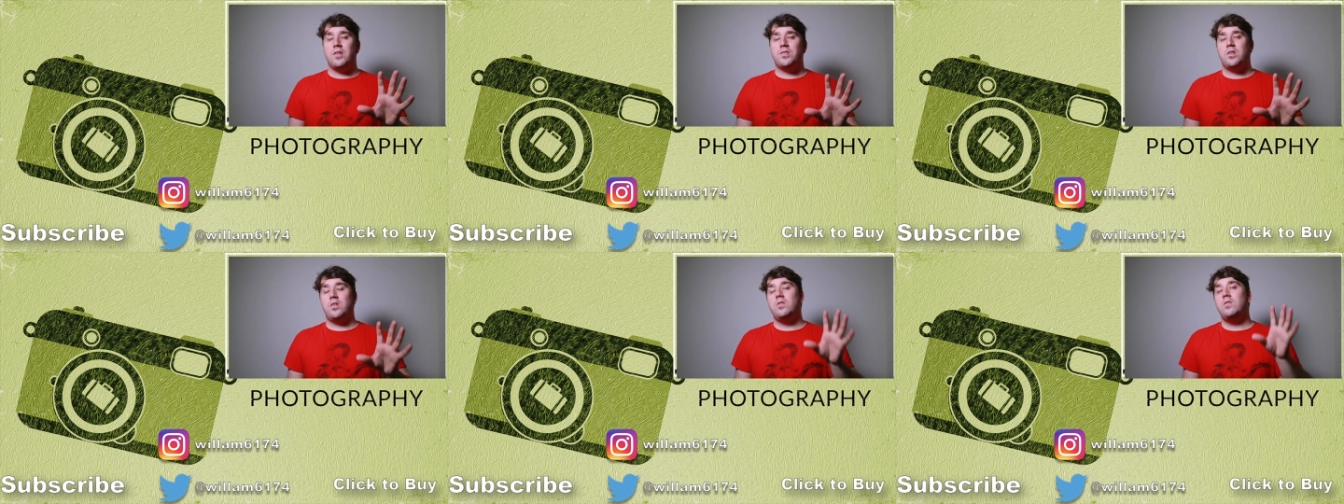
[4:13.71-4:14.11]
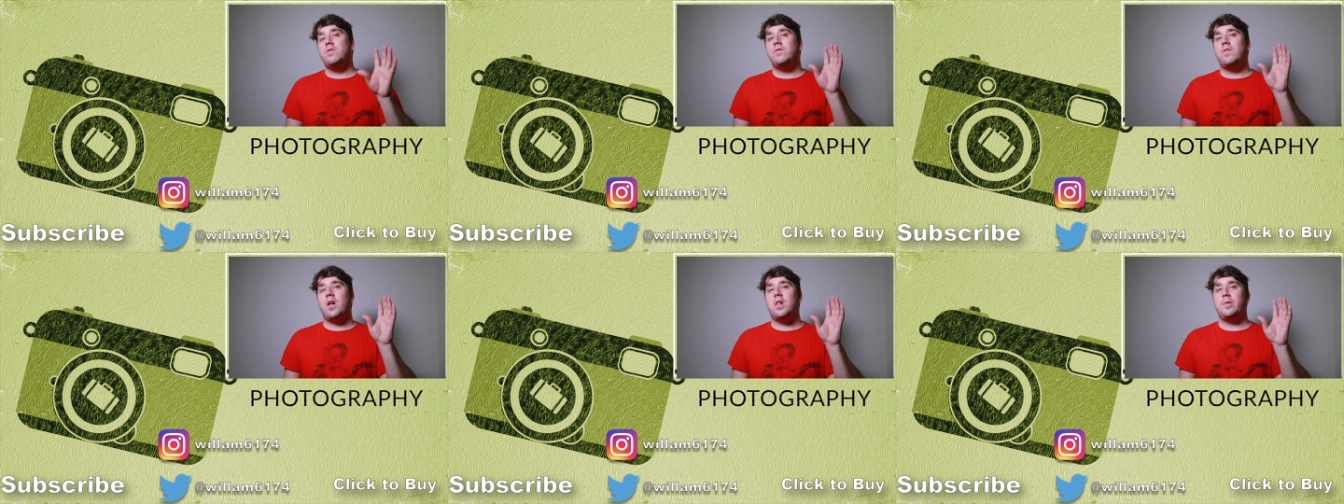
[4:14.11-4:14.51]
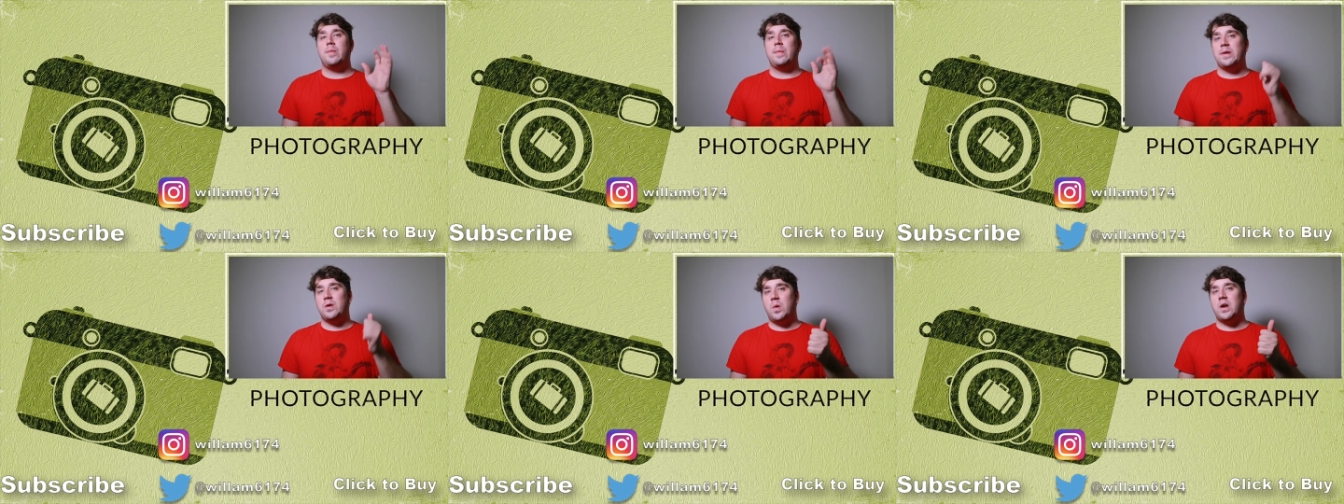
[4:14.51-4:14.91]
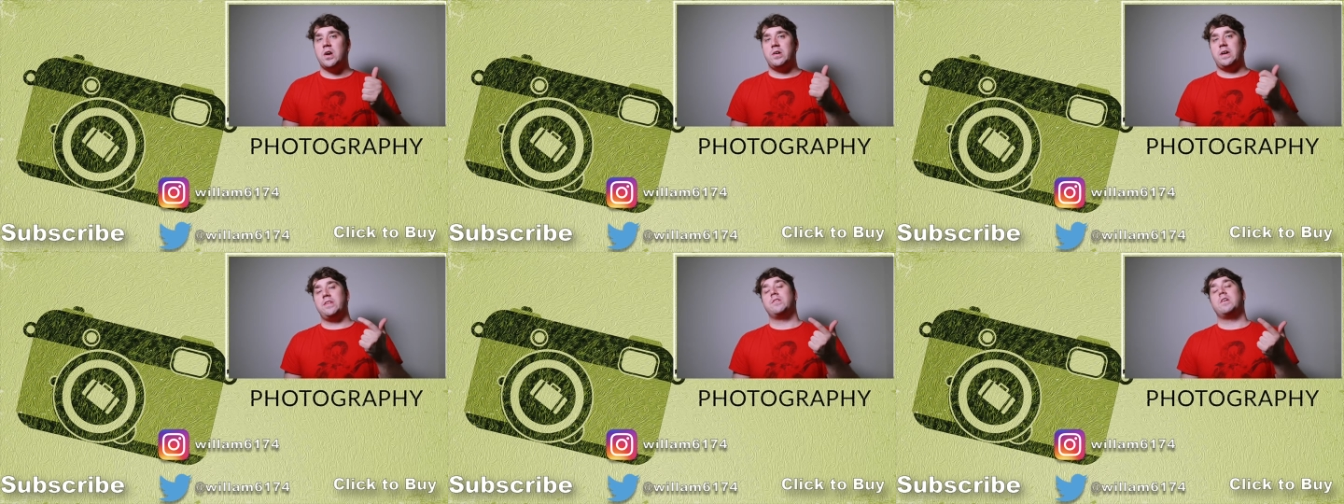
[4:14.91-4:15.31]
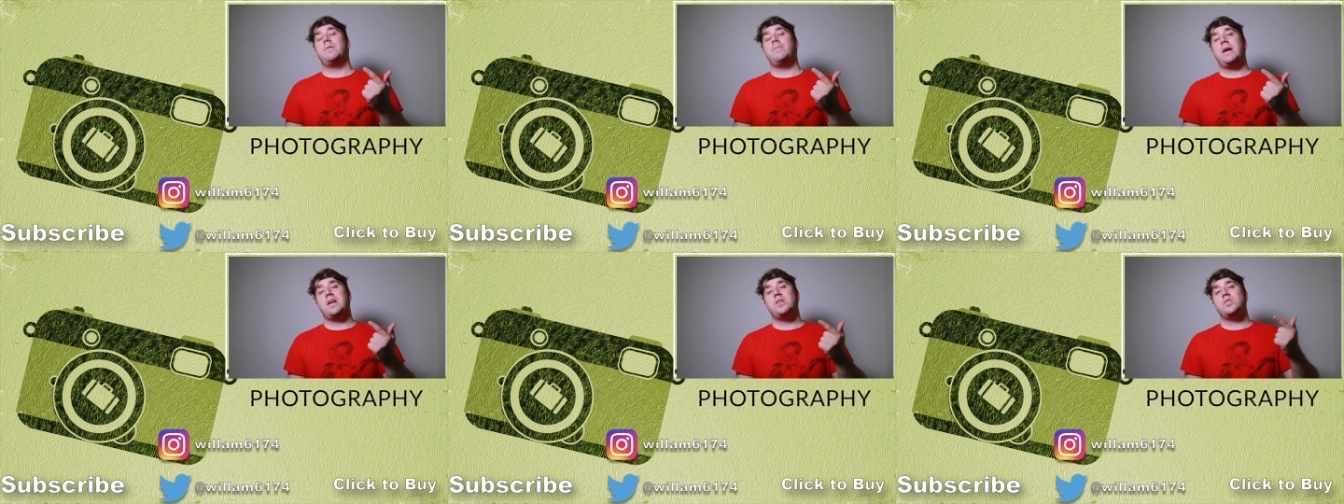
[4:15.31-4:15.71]
Also, follow me on my Twitter and
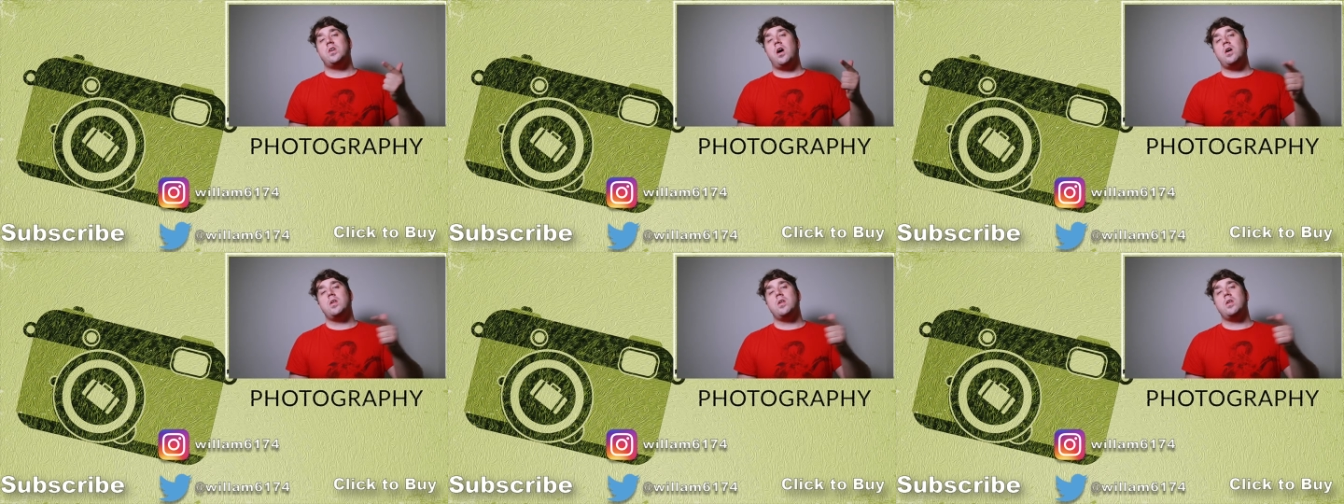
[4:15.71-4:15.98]
Instagram page.